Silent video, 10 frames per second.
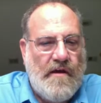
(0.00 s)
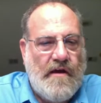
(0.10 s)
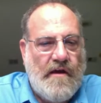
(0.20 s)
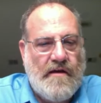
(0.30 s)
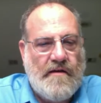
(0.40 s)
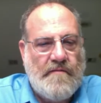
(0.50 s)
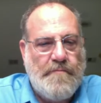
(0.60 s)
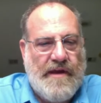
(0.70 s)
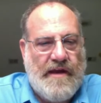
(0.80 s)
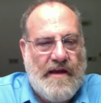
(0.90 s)
And
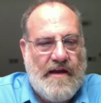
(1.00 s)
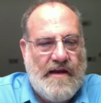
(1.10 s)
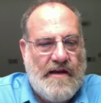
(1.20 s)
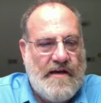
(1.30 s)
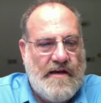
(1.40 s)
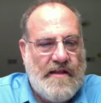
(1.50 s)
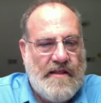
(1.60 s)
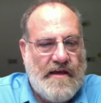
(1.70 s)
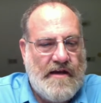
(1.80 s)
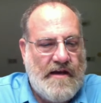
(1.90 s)
being
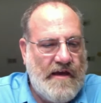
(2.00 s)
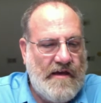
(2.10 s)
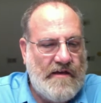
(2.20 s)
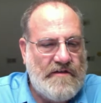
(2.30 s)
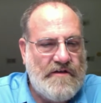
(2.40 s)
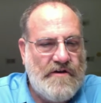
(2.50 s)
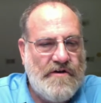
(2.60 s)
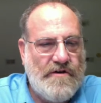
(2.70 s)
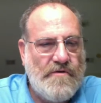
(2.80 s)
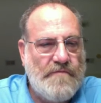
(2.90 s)
that he is
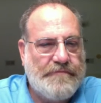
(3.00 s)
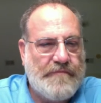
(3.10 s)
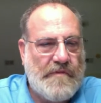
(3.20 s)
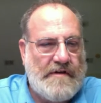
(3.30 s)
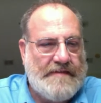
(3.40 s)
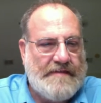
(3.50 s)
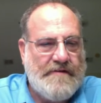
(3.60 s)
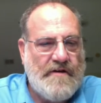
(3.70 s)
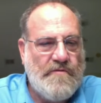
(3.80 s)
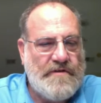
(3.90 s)
new, I
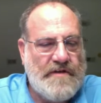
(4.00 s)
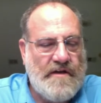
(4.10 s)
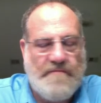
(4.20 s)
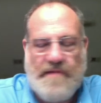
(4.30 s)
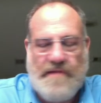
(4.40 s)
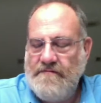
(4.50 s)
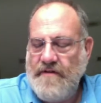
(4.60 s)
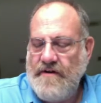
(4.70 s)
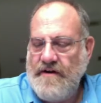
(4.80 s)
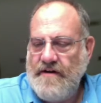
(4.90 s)
thought it was going to be a
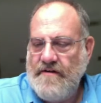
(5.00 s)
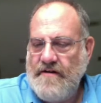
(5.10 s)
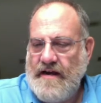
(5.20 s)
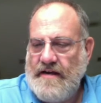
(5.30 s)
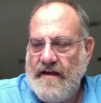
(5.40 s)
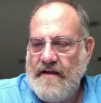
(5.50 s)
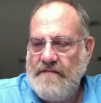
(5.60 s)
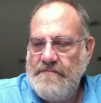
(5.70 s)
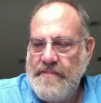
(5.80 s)
very good idea